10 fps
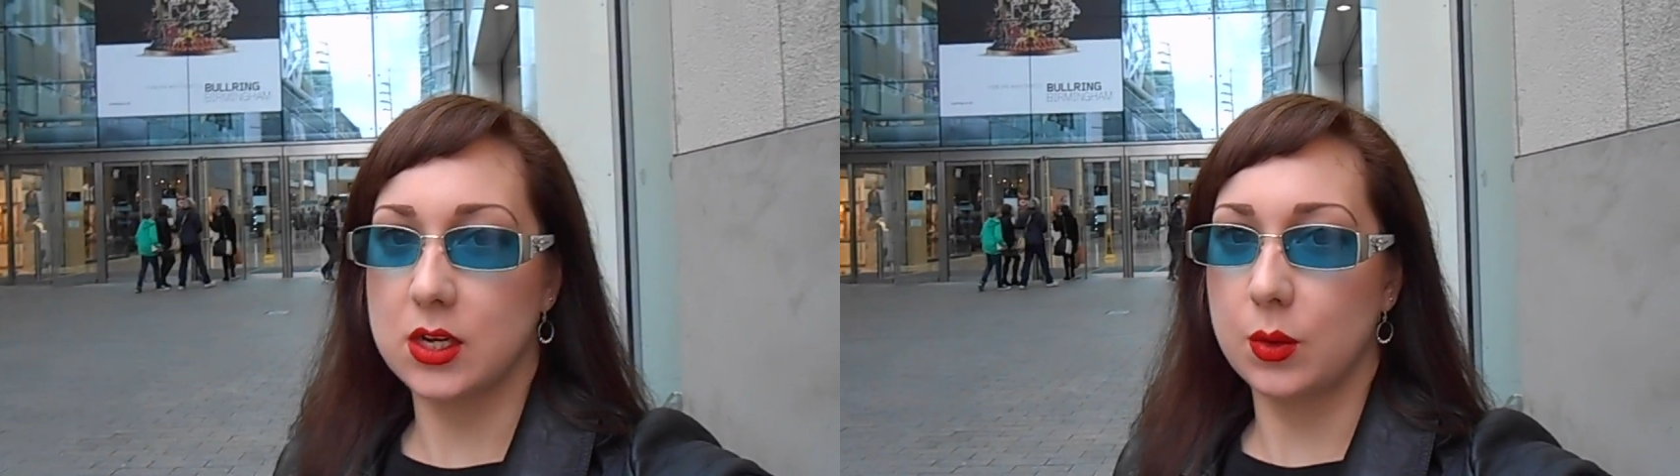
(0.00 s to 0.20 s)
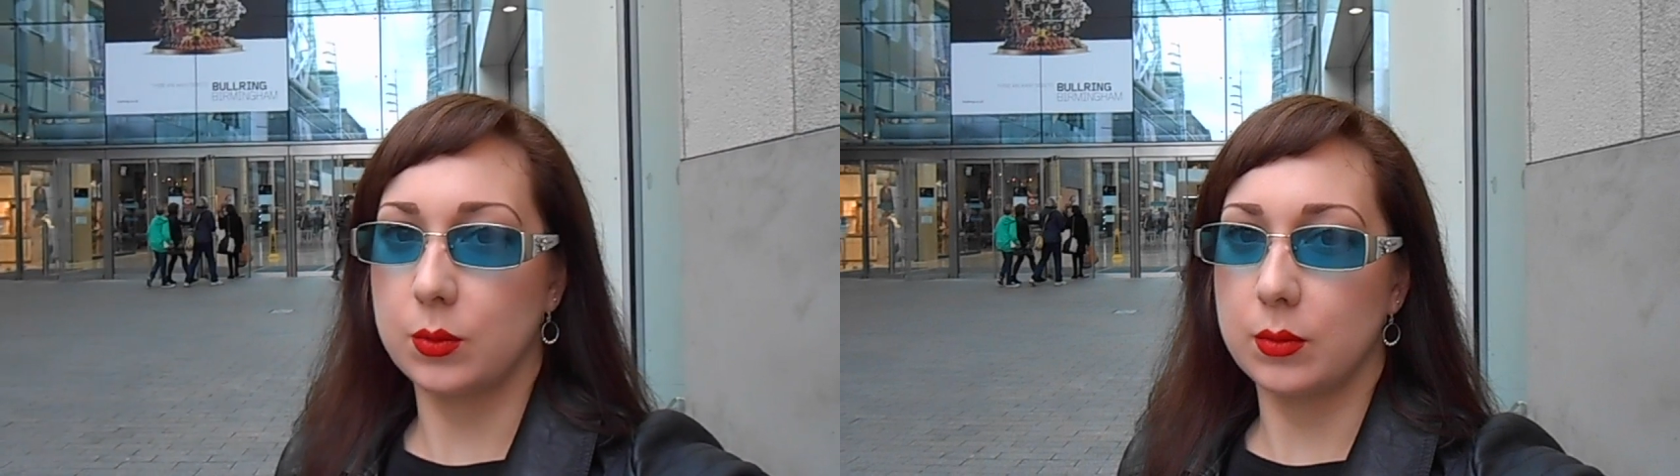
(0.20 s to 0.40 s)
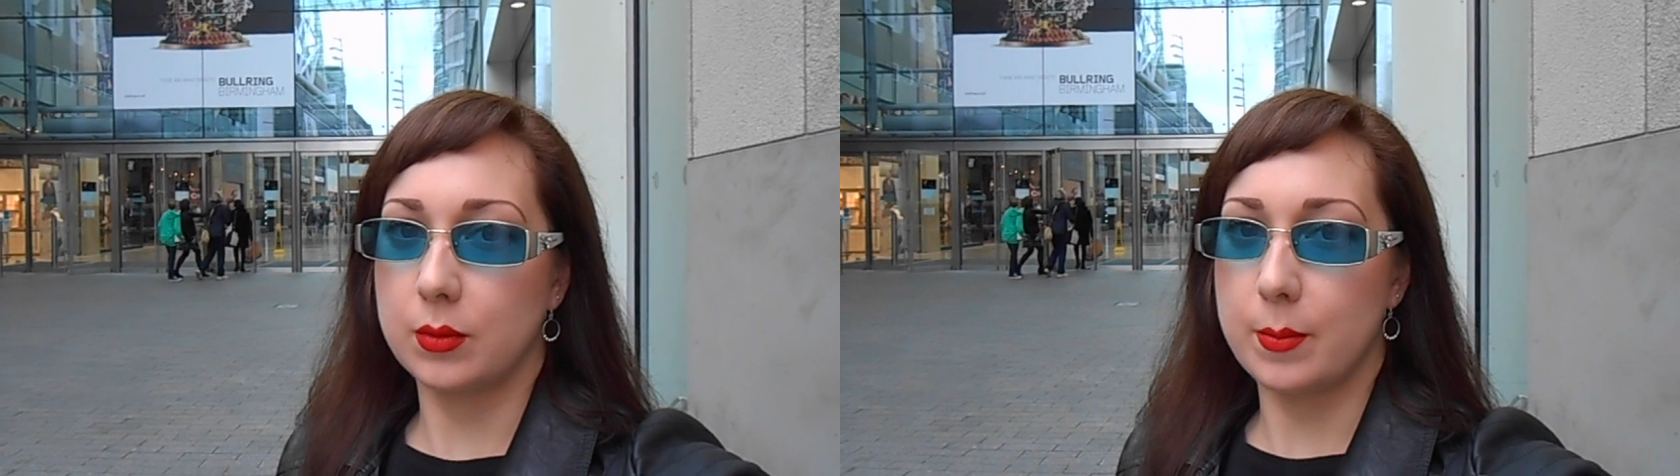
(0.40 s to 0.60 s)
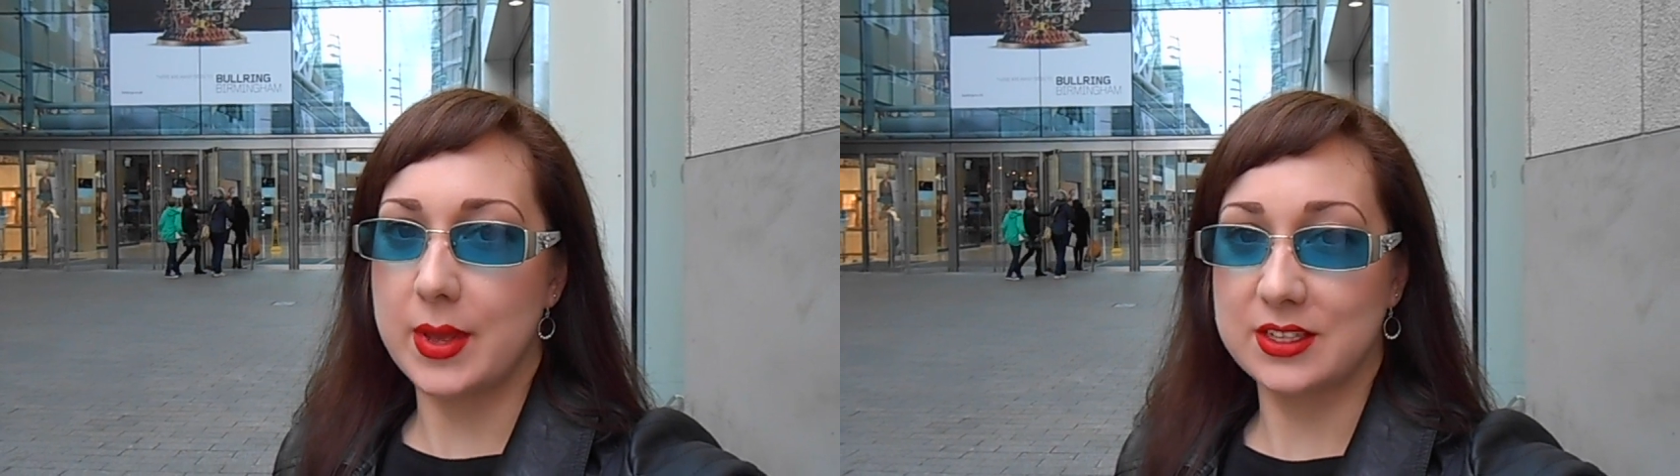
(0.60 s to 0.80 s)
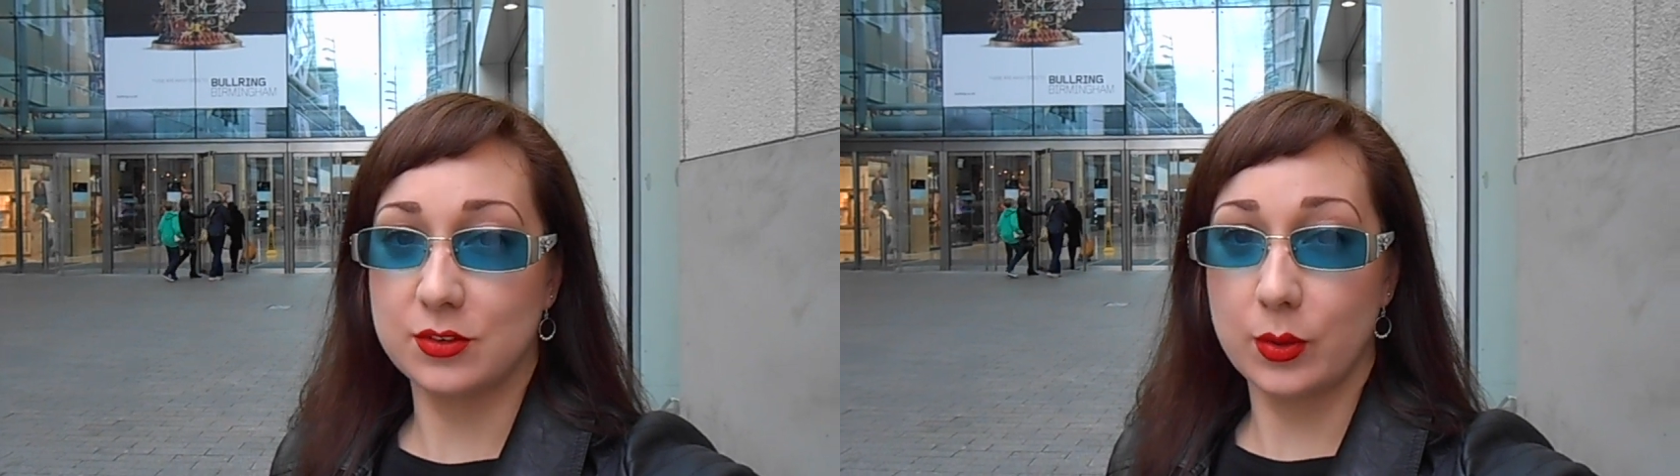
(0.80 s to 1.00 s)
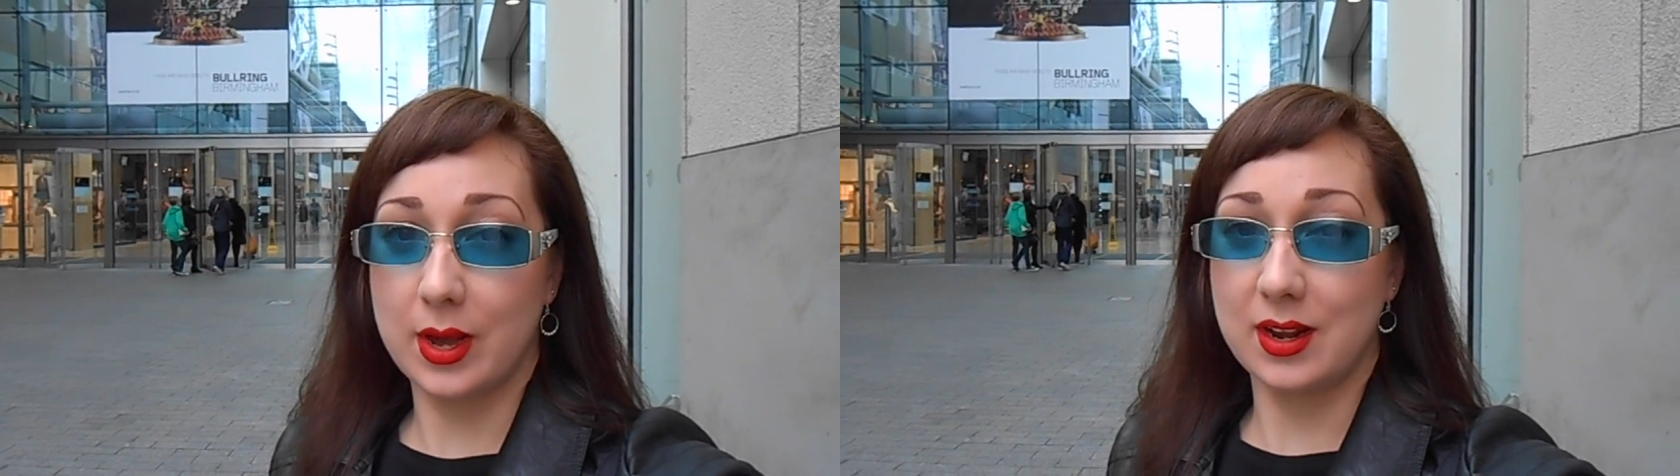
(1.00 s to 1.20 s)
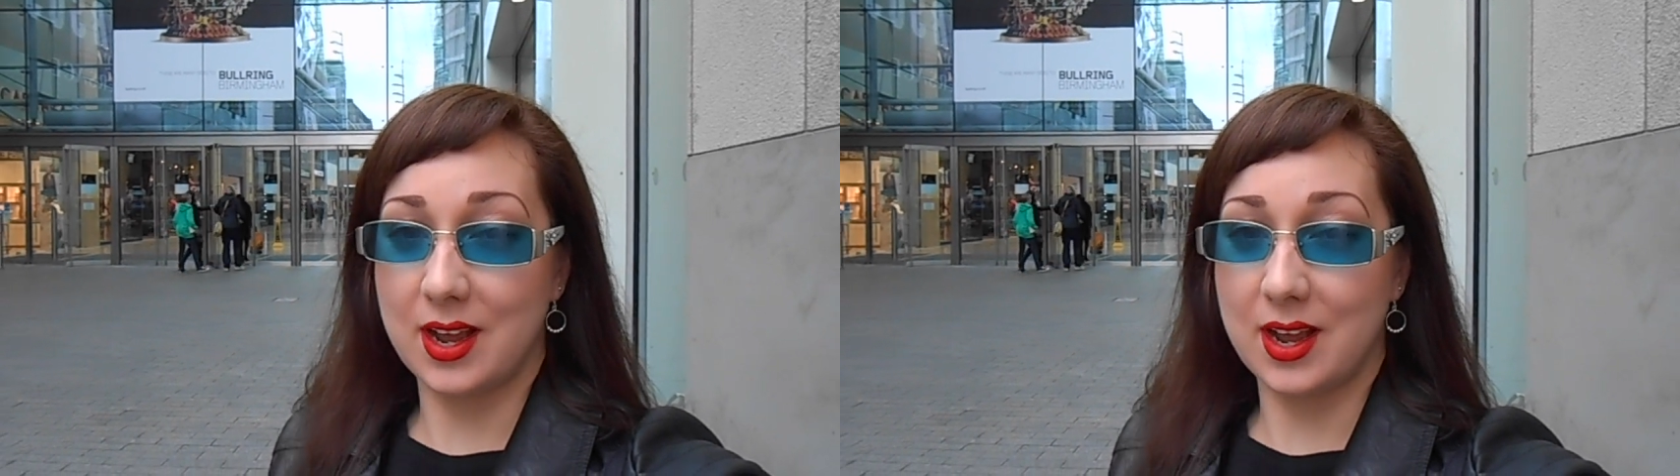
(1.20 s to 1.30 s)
don't mix very well.